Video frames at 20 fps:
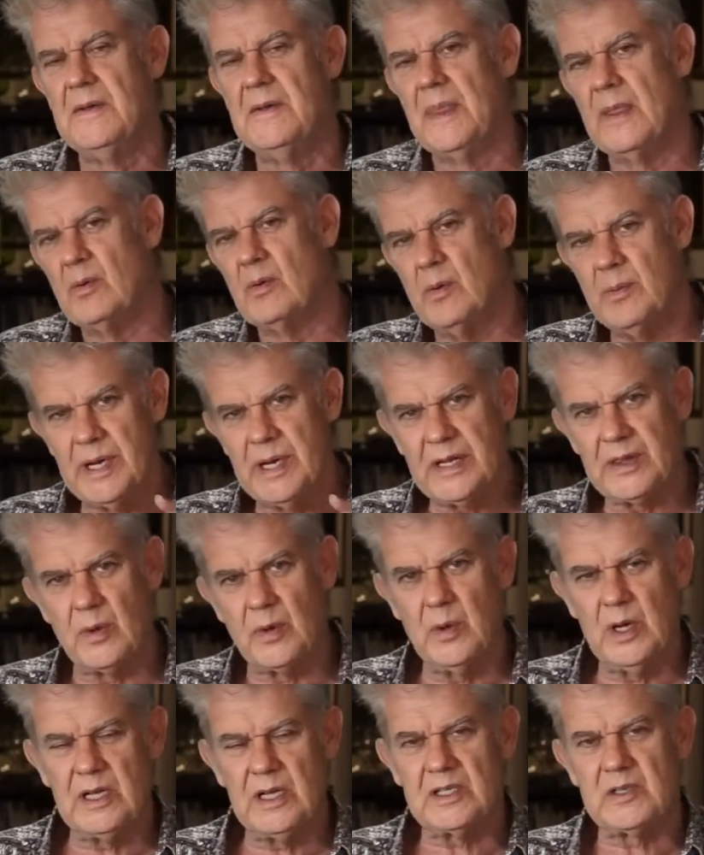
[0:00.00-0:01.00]
The woman at the
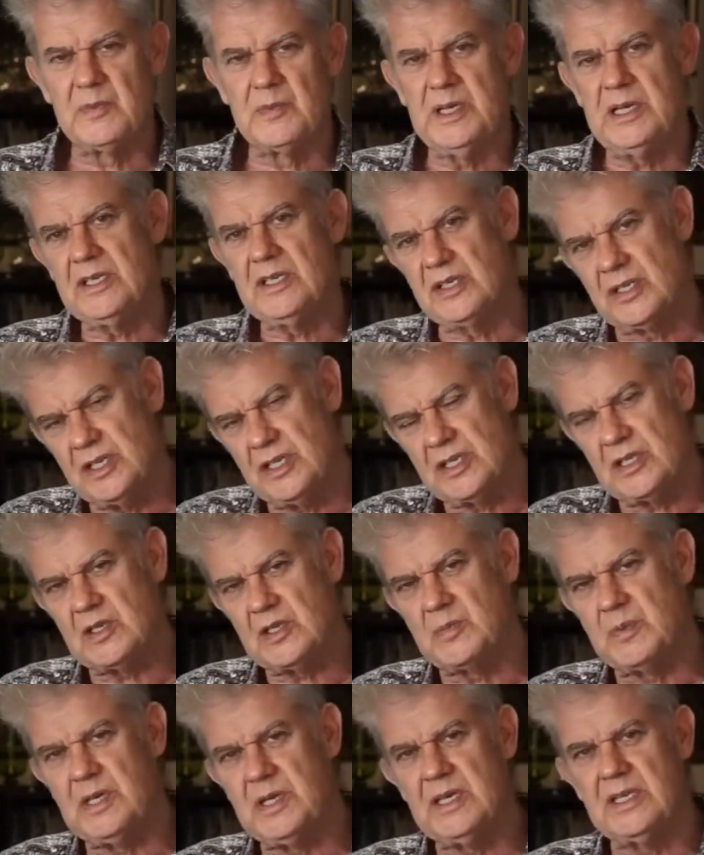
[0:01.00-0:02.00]
well speaks, Jesus
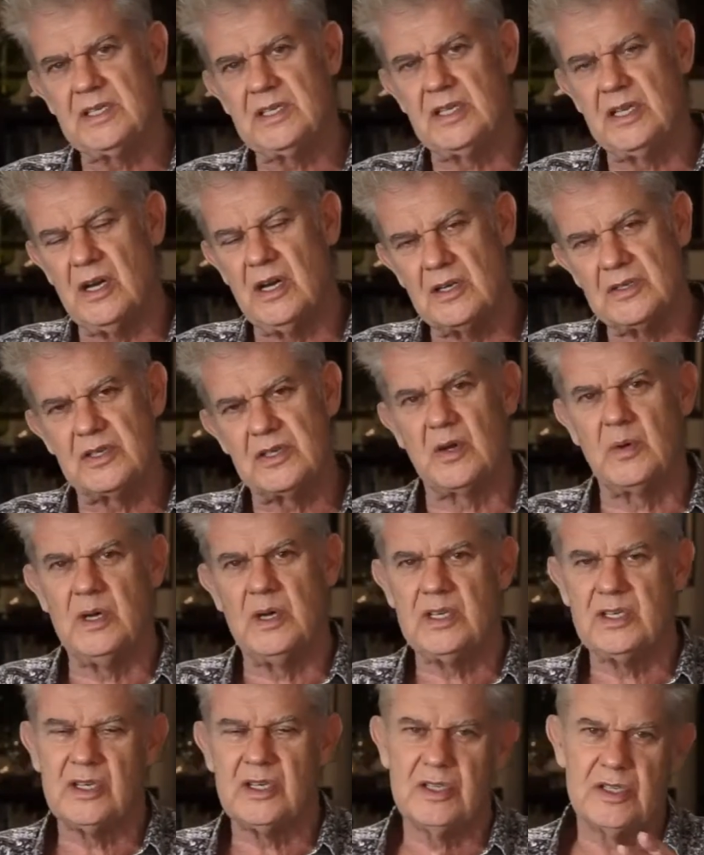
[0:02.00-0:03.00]
speaks. He asks a
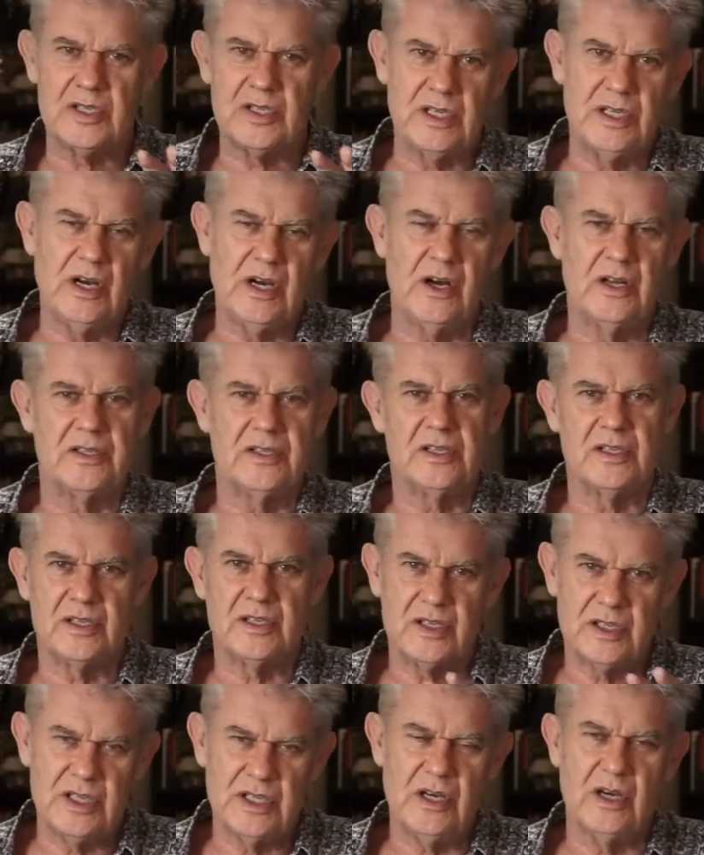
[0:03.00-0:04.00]
question, she
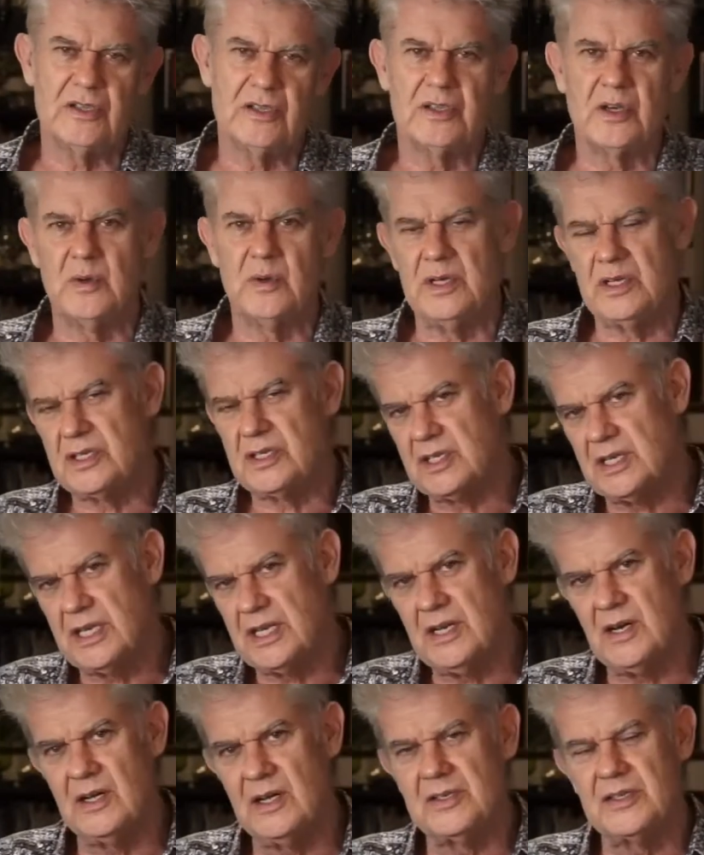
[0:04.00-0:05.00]
answers, she asks a question,
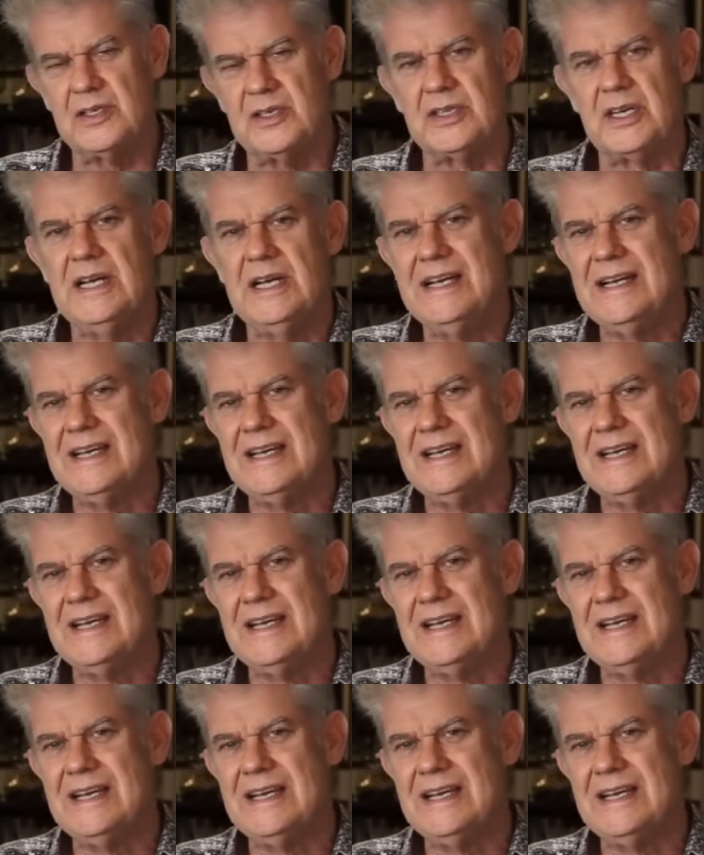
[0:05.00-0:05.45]
he answers.